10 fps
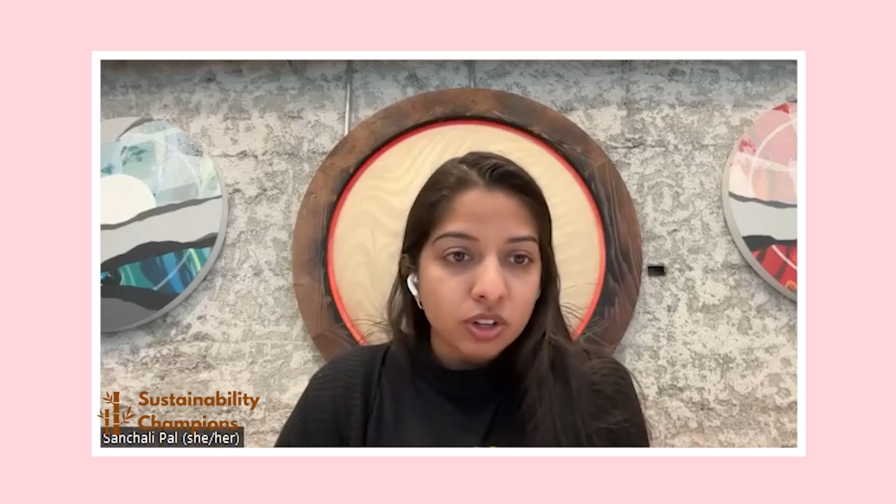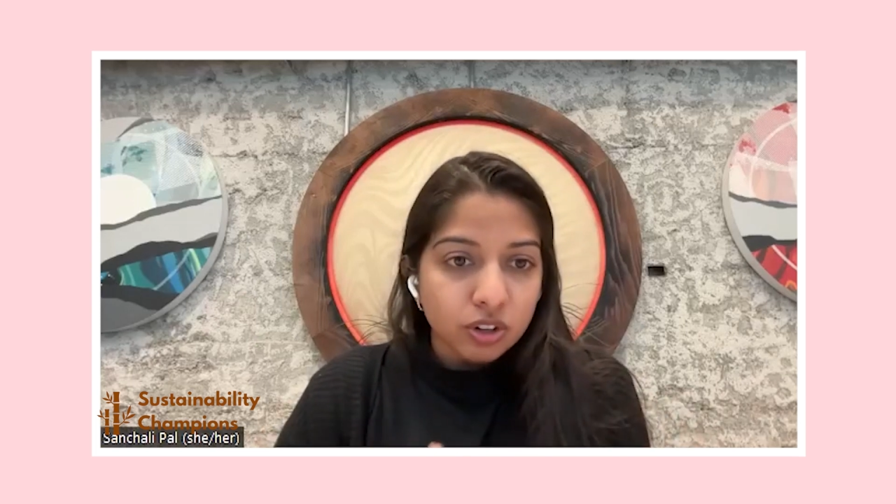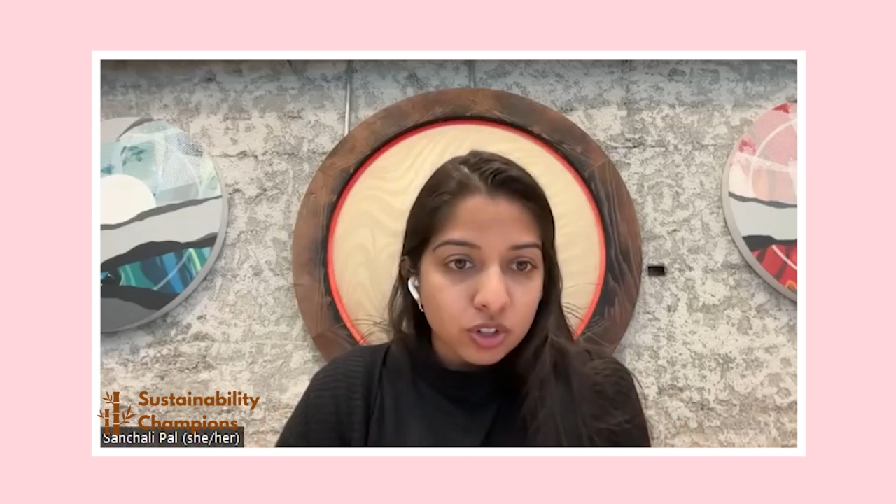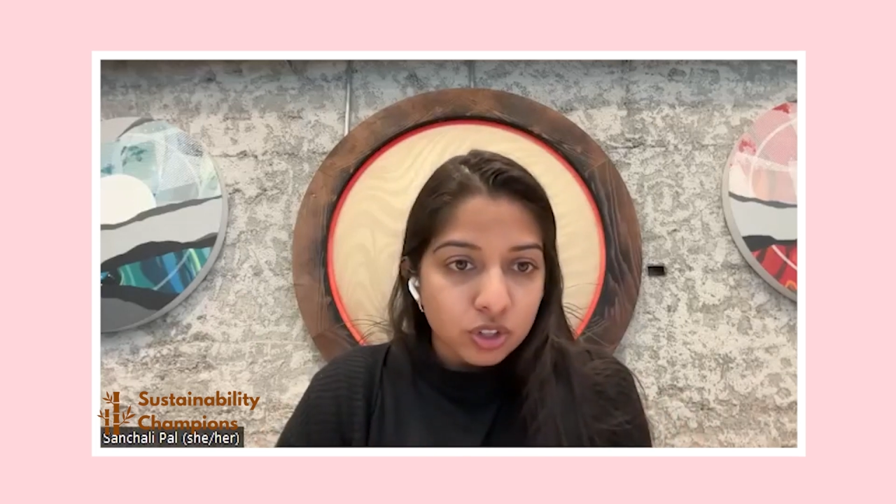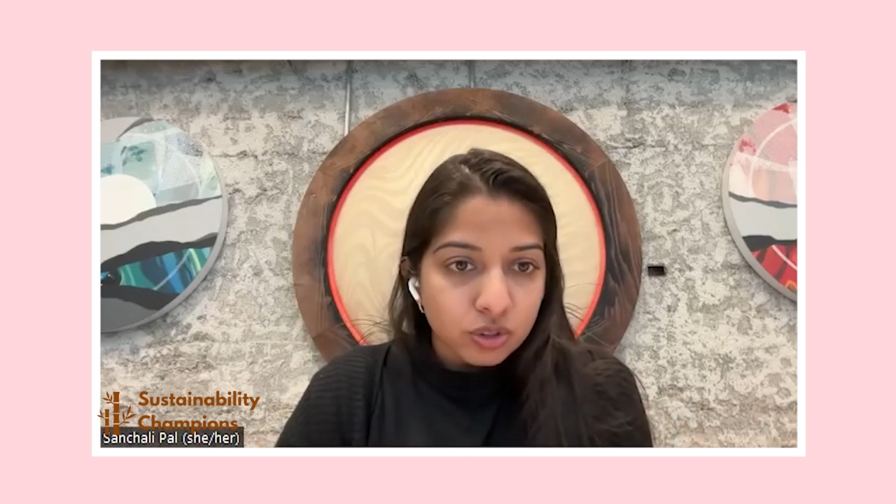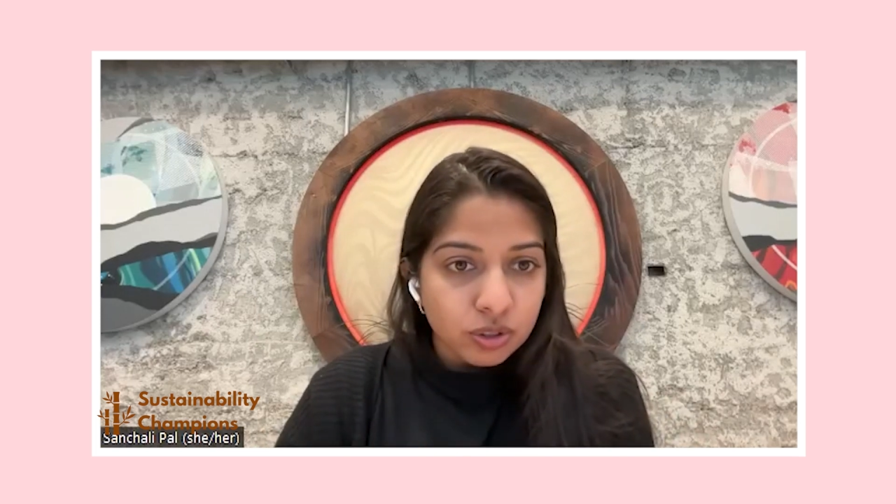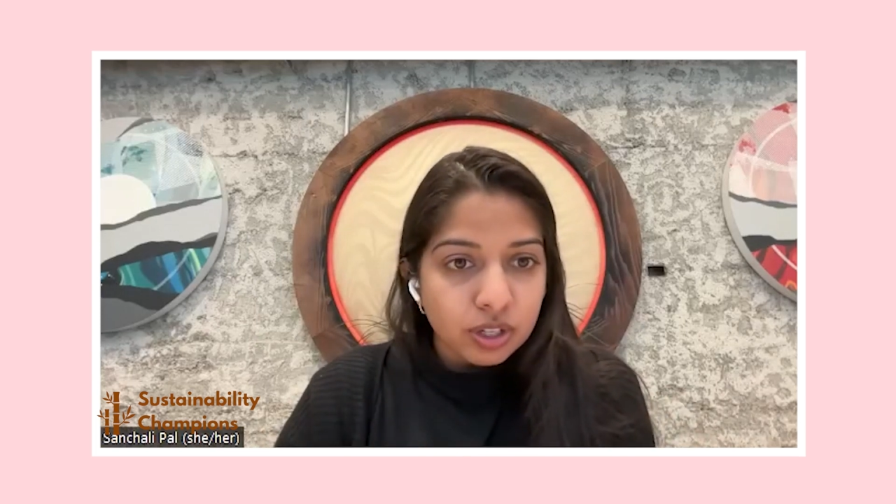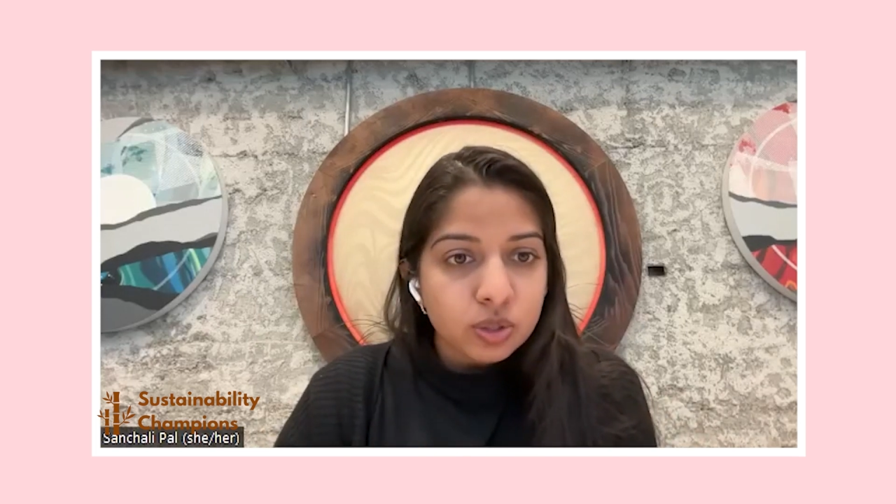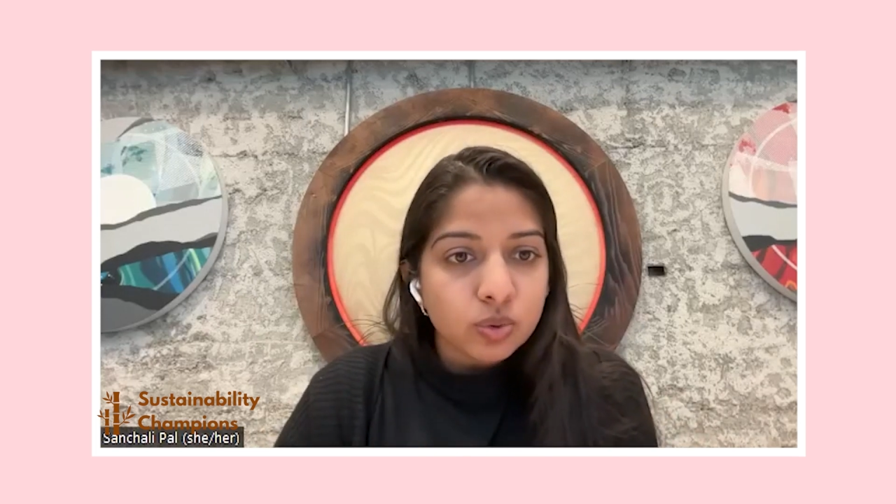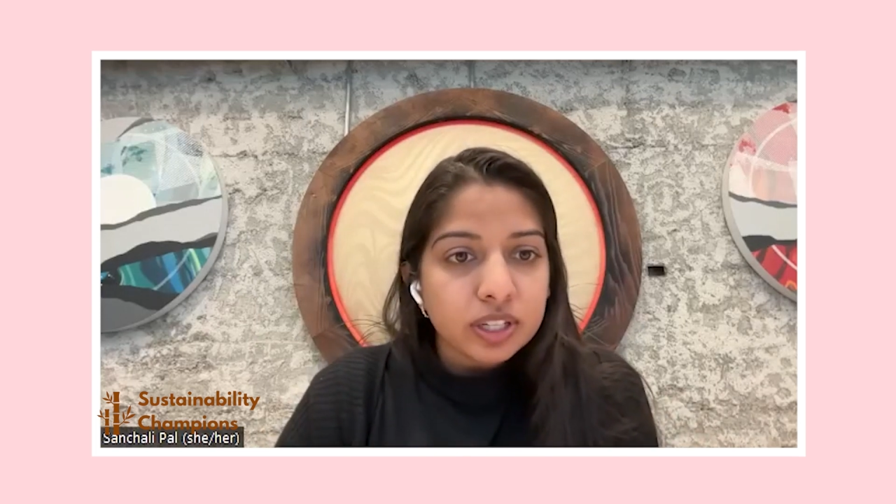year or two
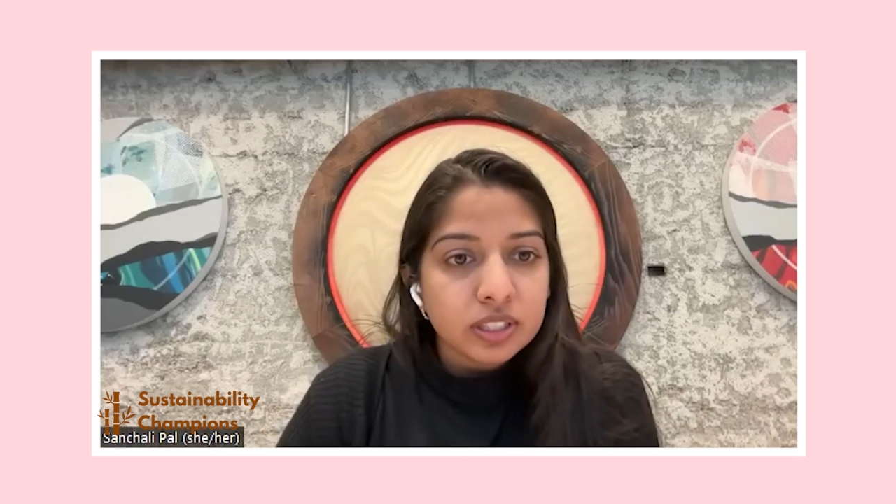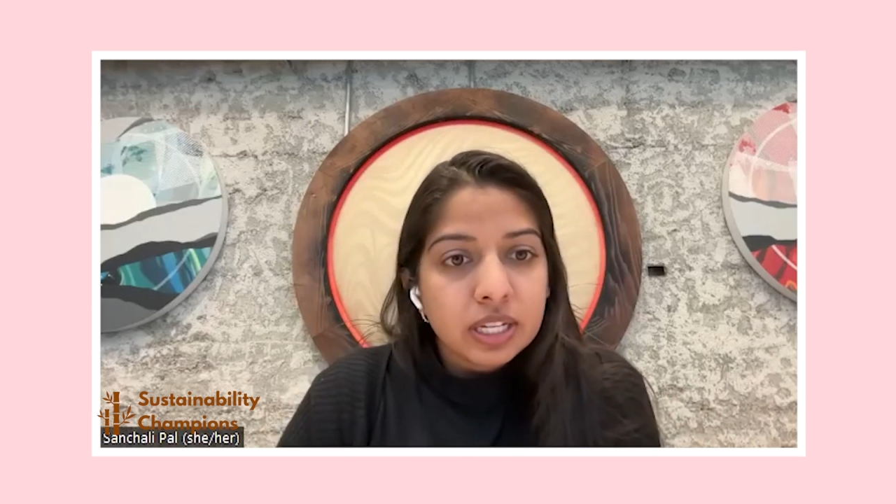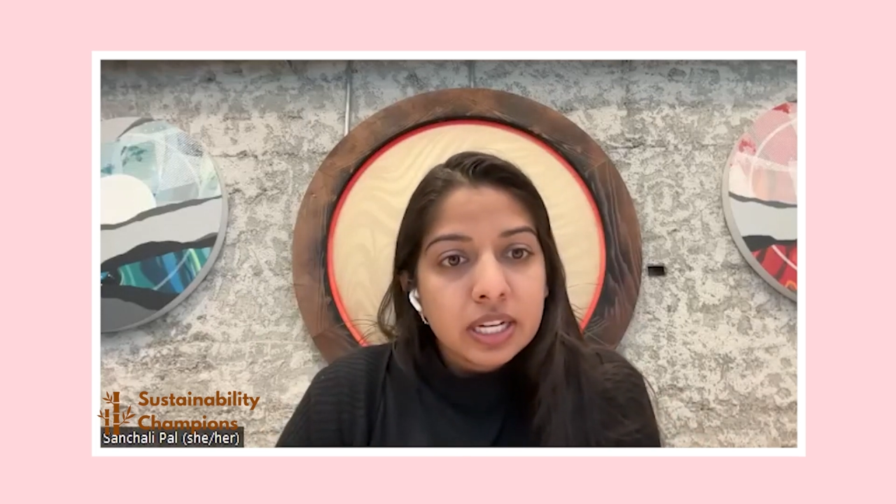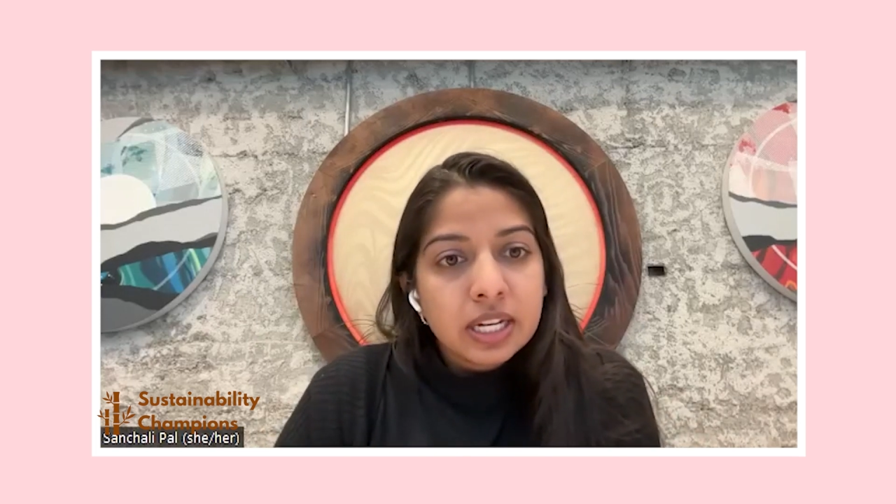as well.